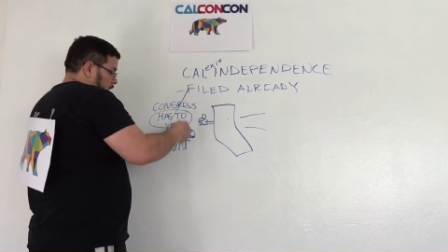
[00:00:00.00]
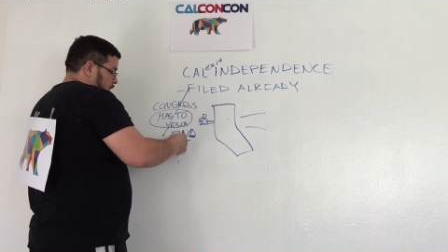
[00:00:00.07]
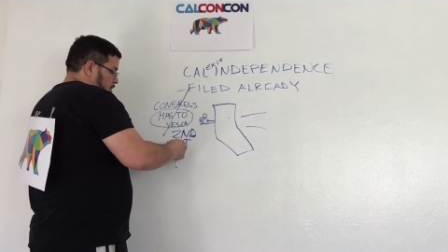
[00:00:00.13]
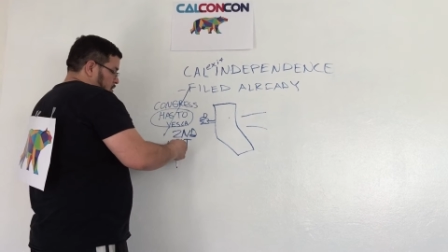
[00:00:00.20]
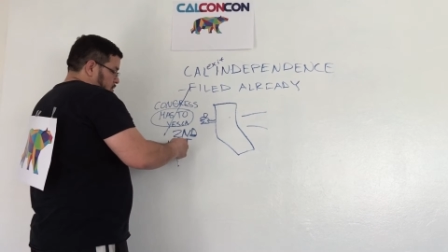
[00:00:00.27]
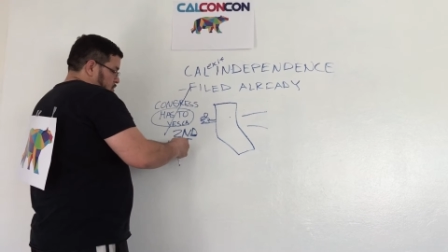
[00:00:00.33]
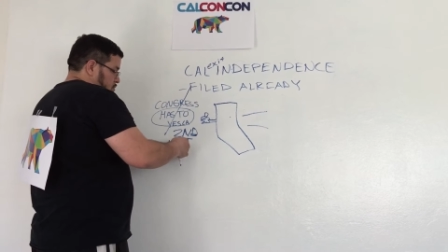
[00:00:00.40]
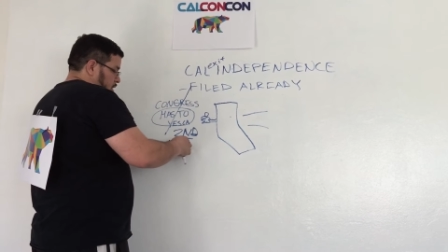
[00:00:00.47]

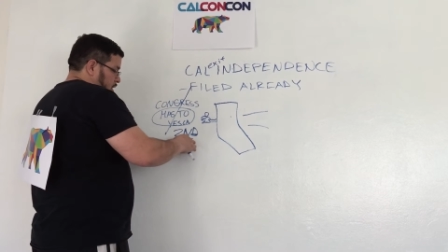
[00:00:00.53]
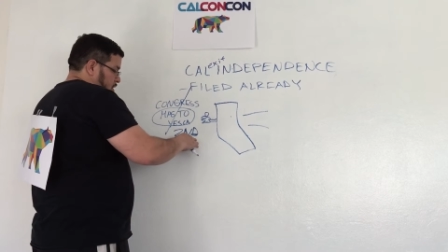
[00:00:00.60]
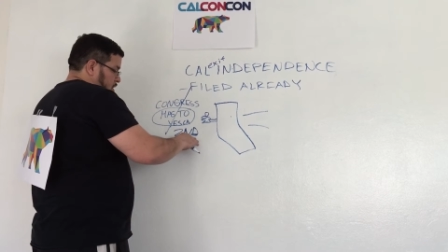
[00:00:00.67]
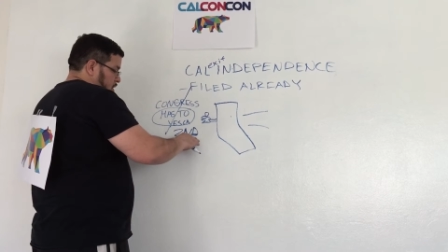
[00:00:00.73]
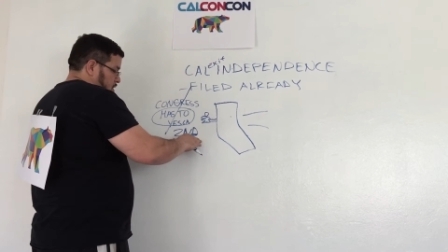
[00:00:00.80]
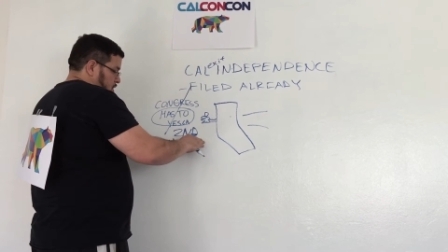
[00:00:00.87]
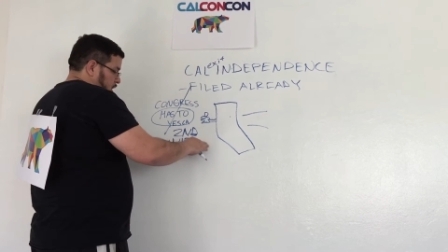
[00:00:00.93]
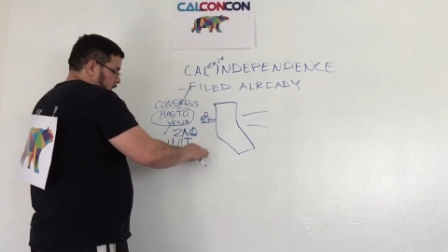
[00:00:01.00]
It goes right
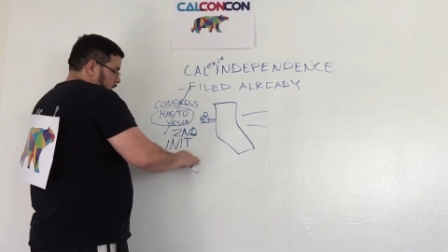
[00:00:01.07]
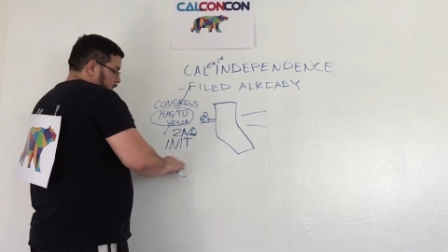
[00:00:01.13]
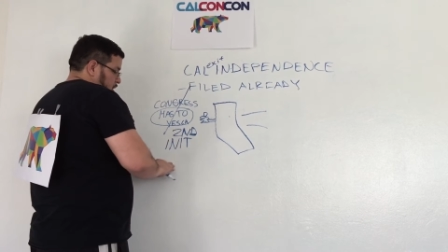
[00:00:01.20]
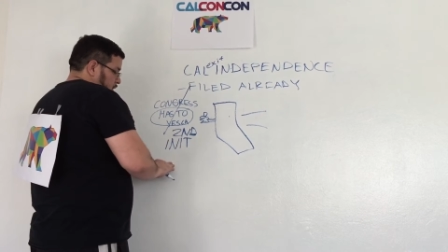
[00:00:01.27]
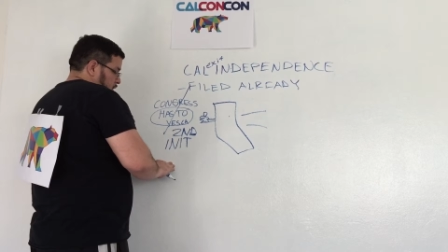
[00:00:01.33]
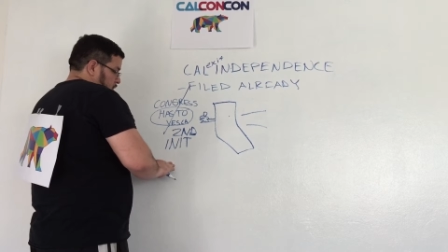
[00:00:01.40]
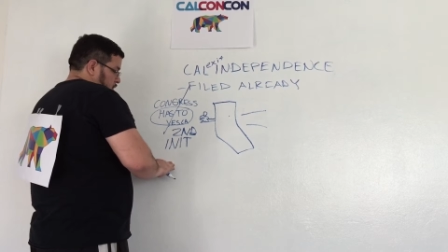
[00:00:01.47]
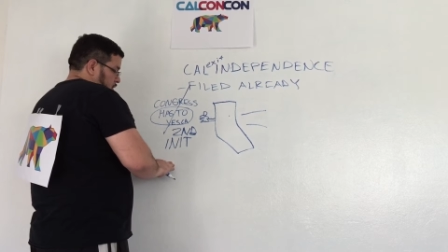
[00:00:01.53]
to the second
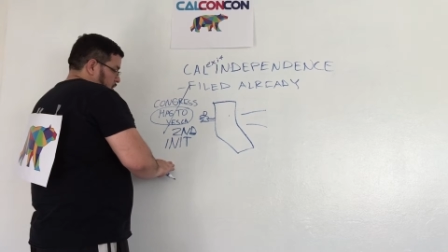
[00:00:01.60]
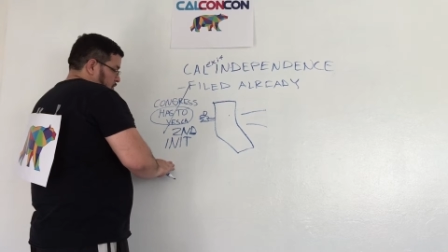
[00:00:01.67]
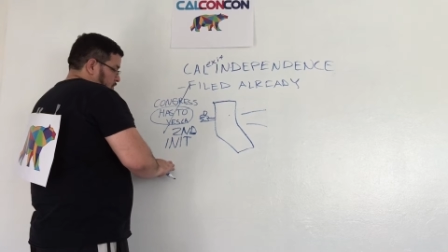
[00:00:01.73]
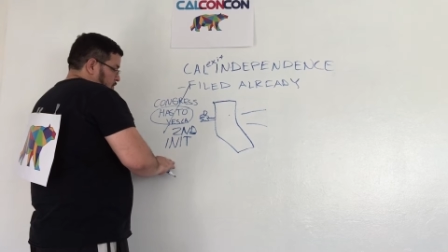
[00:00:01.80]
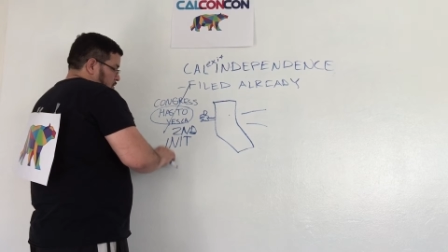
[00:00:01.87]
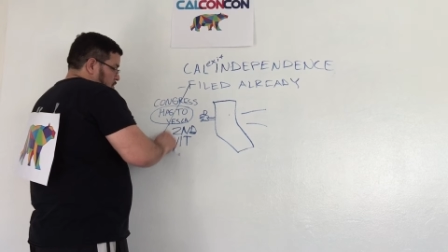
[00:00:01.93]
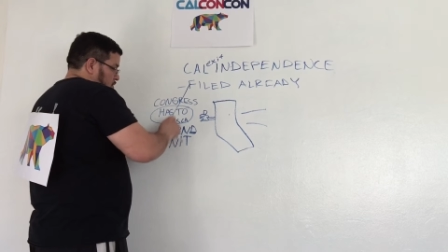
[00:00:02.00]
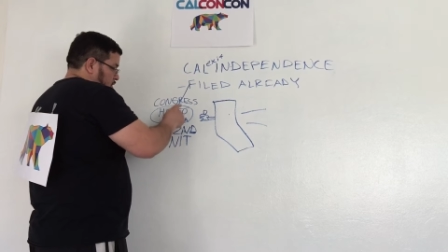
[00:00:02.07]
initiative